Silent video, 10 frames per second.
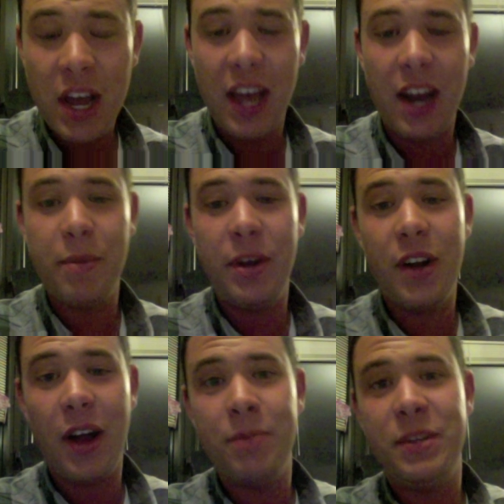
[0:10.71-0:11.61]
and I'm here
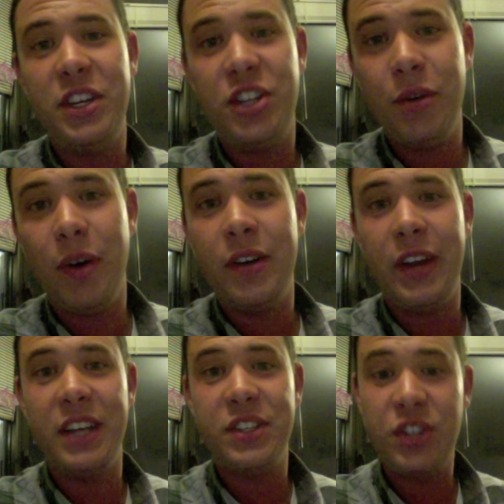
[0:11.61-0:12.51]
to update you on
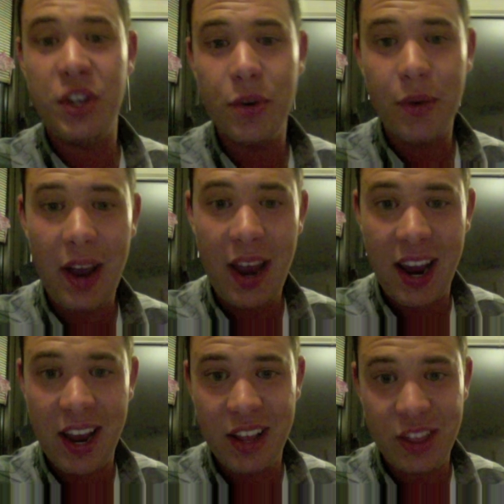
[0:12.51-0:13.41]
days 2
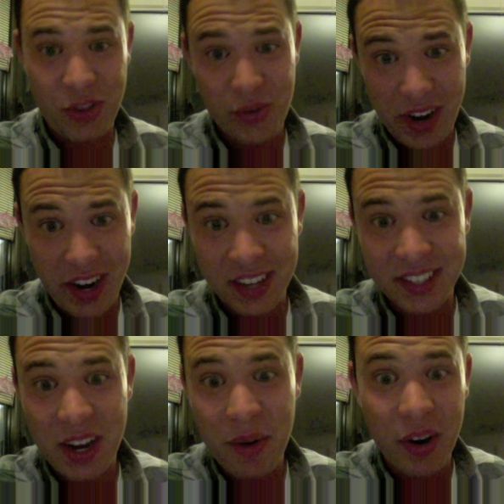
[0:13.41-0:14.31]
and 3,
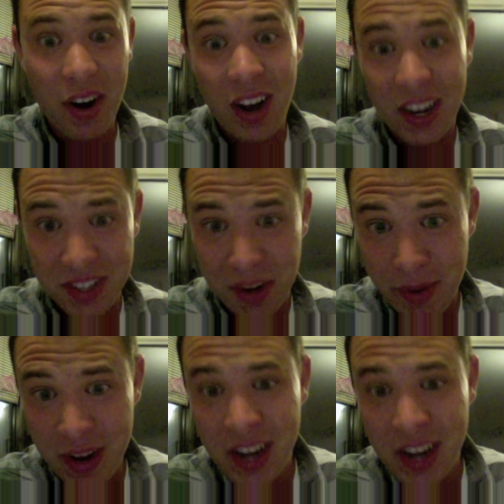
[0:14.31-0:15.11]
because they were awesome.